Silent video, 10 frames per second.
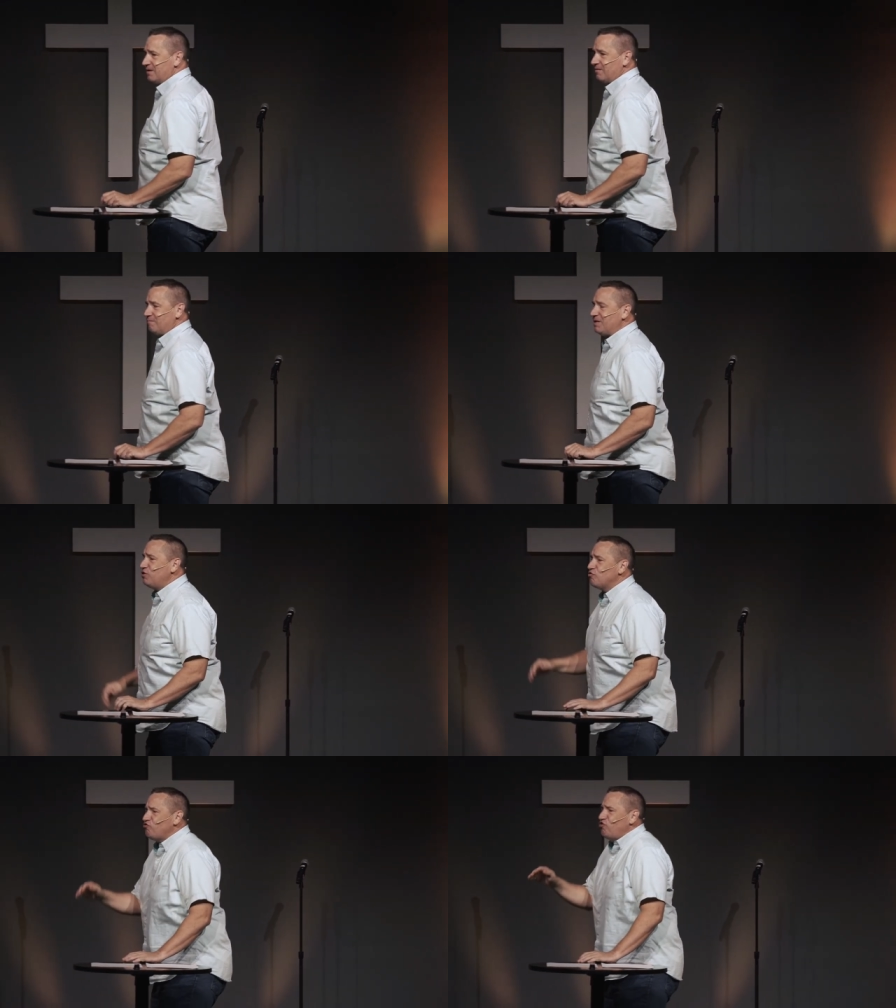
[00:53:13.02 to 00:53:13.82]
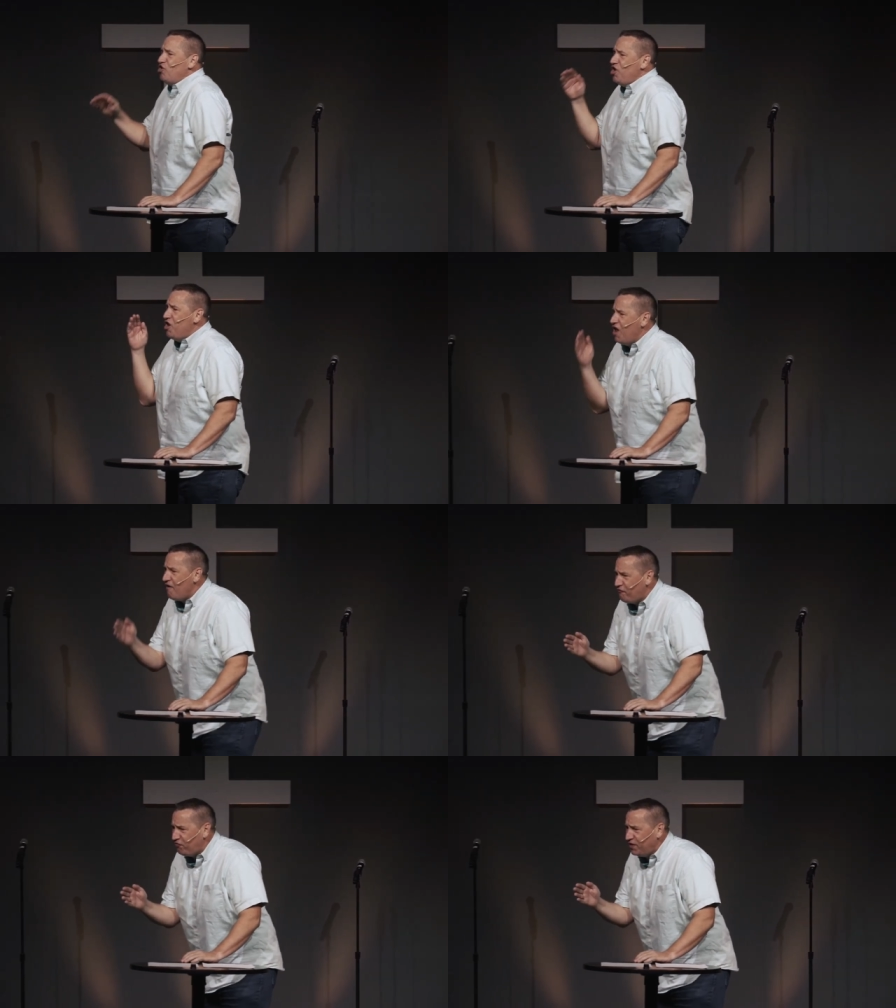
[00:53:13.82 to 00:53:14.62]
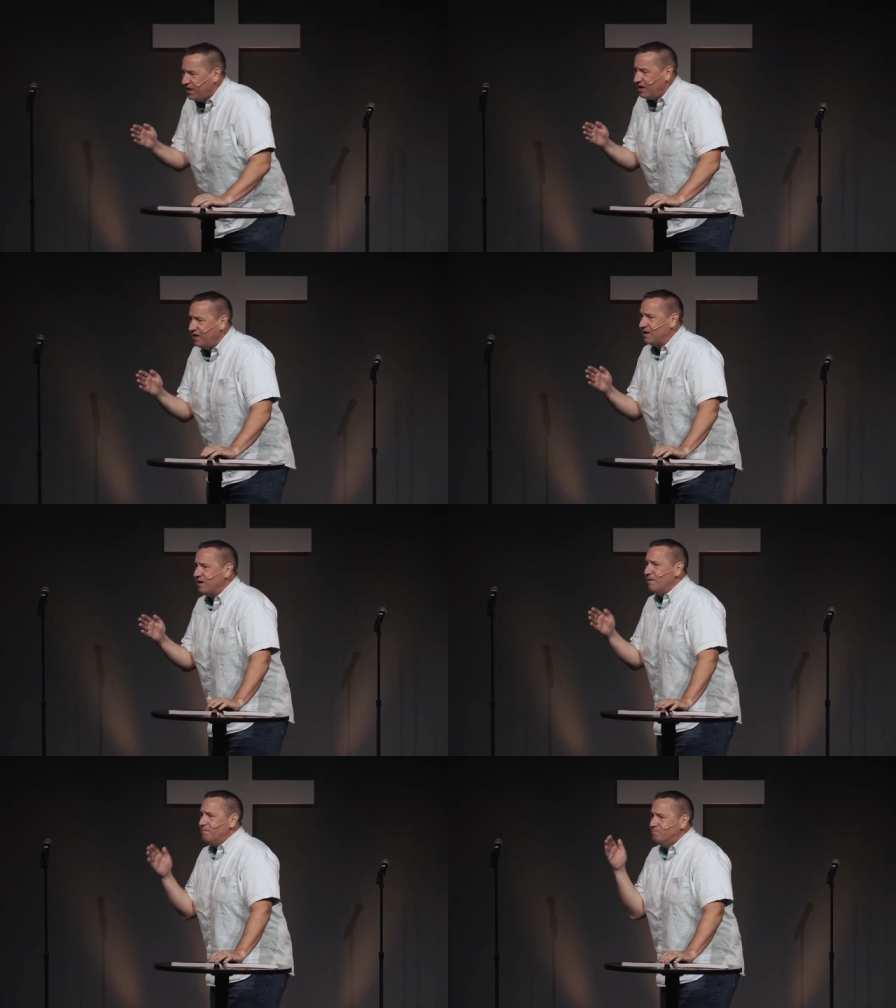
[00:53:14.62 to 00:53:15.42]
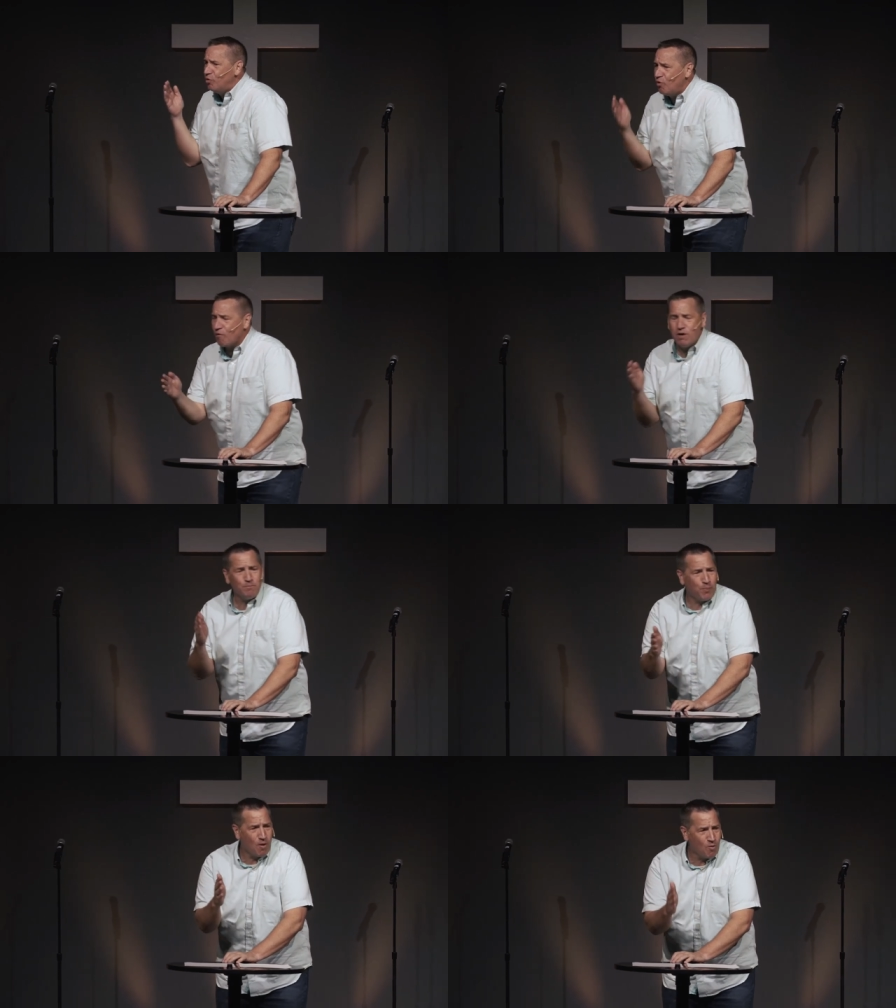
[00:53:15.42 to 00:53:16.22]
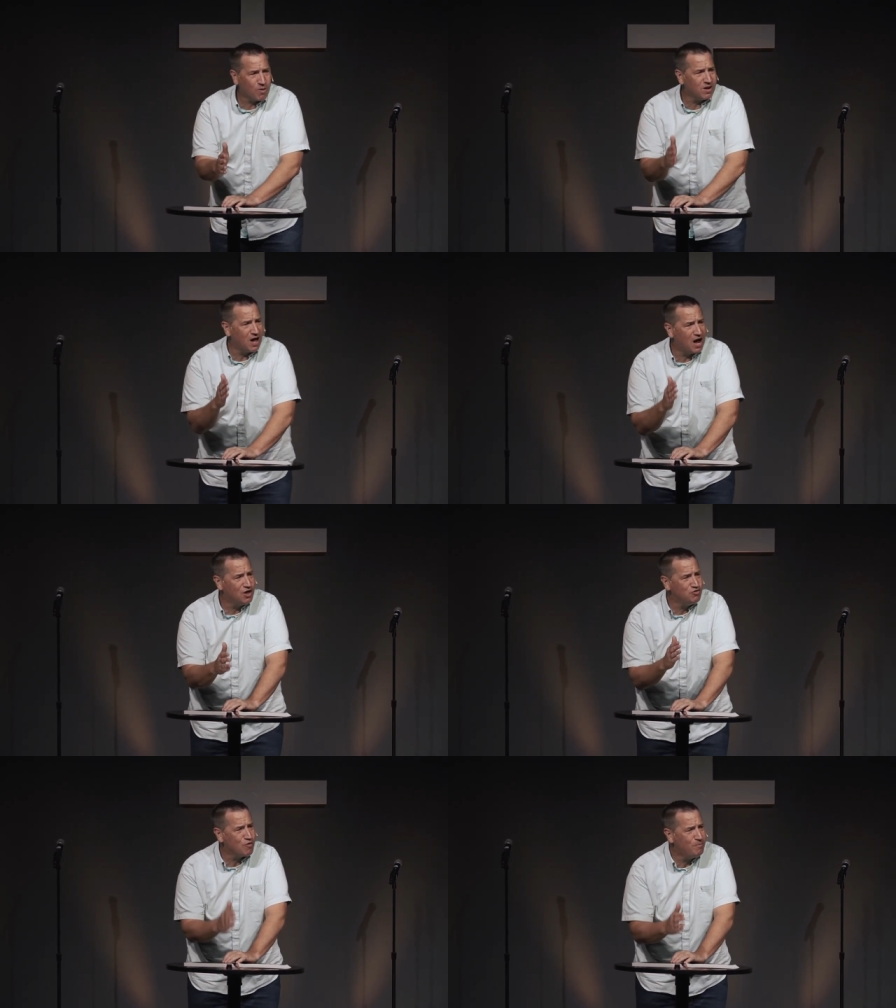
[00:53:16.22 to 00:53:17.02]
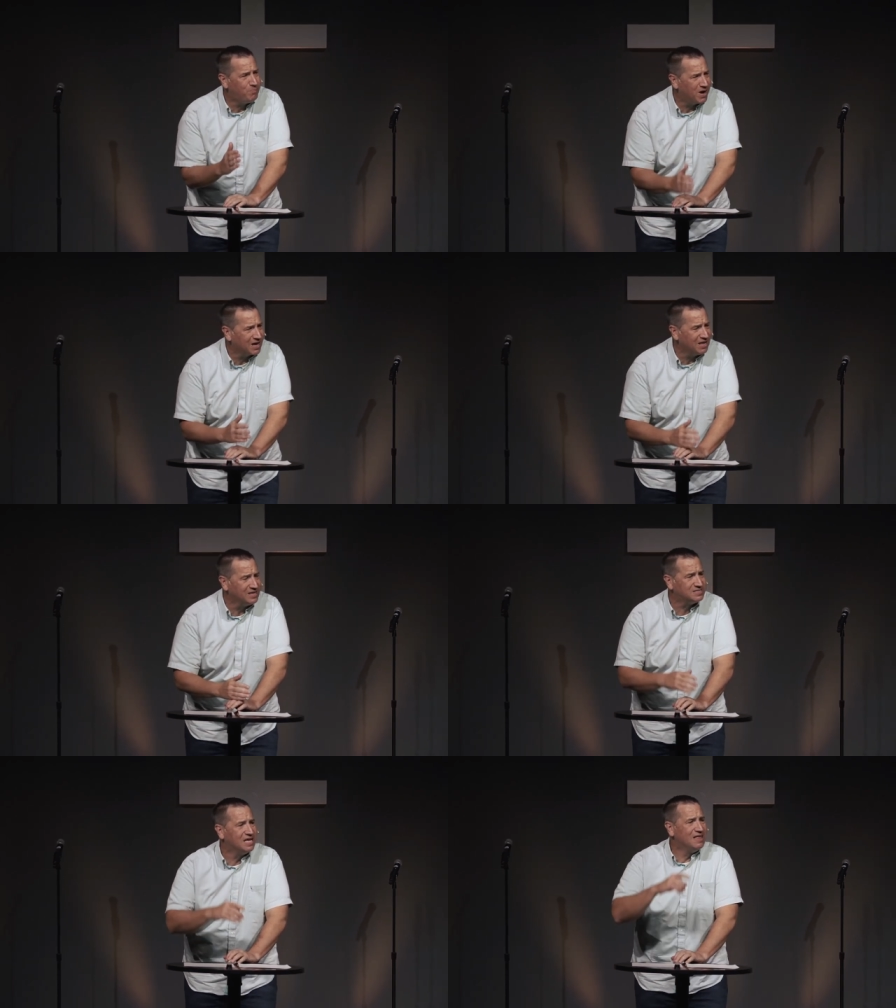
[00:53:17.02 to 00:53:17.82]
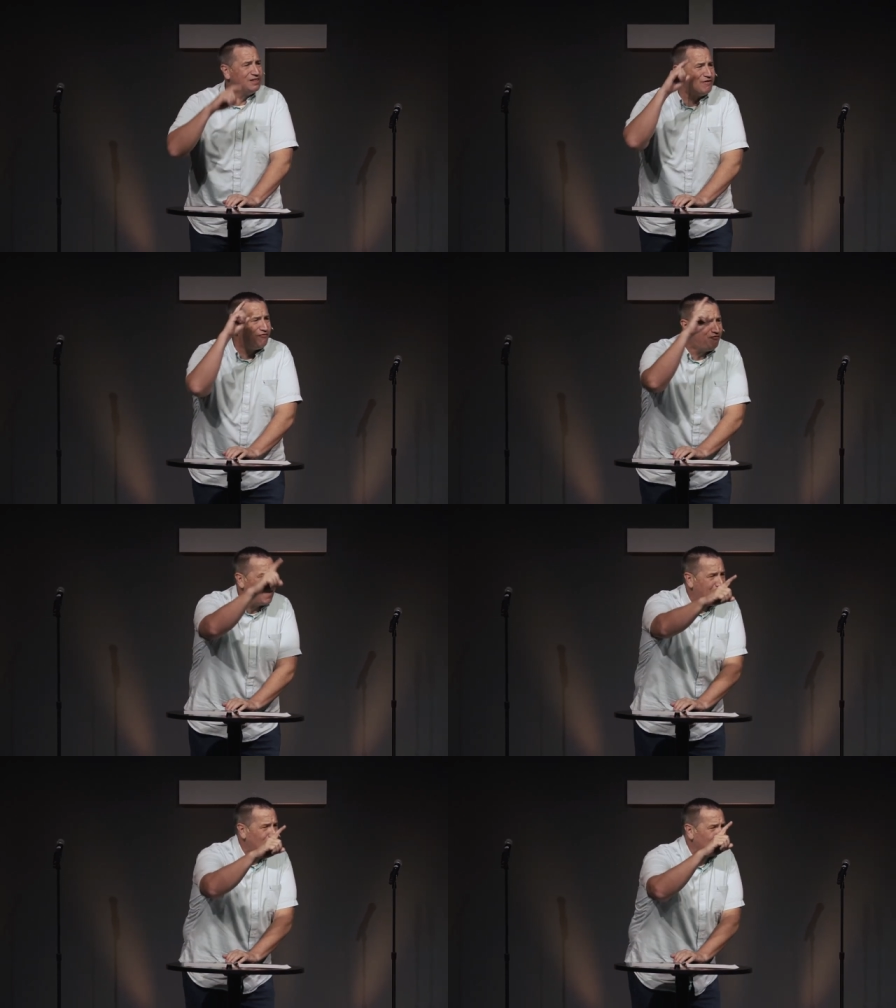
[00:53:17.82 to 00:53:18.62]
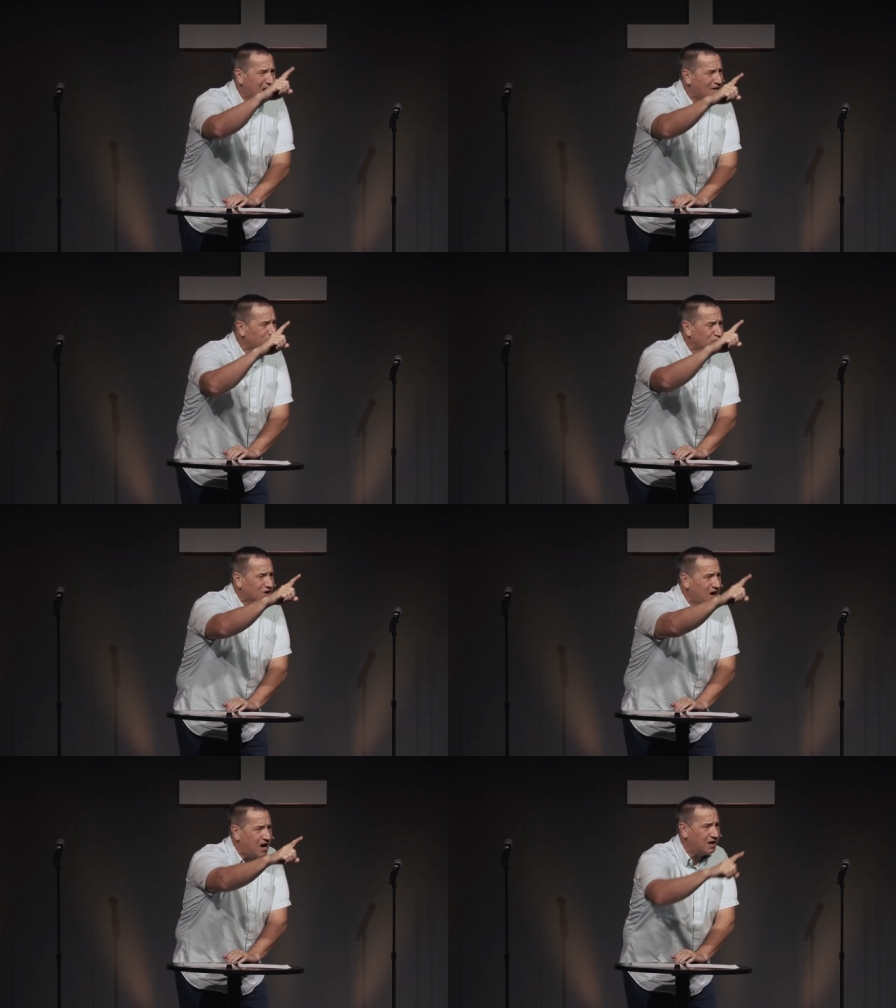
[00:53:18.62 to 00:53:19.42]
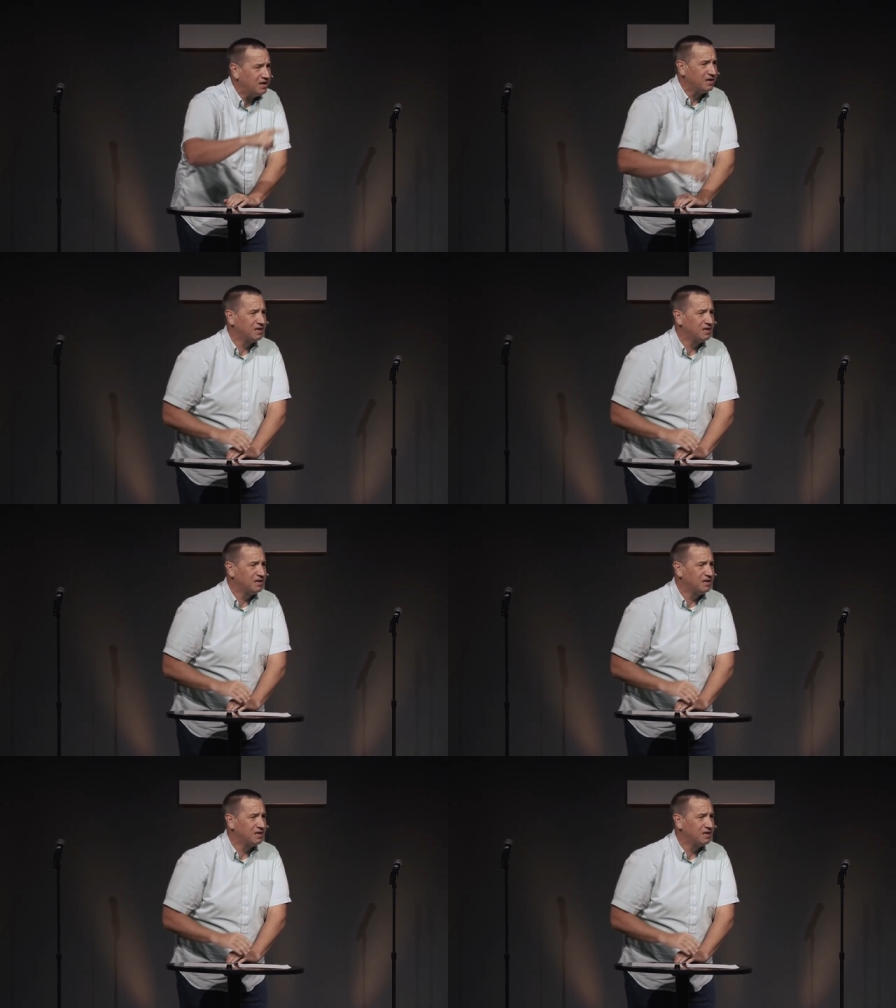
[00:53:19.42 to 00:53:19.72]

Man, there is nothing more important on your bucket list than following after God.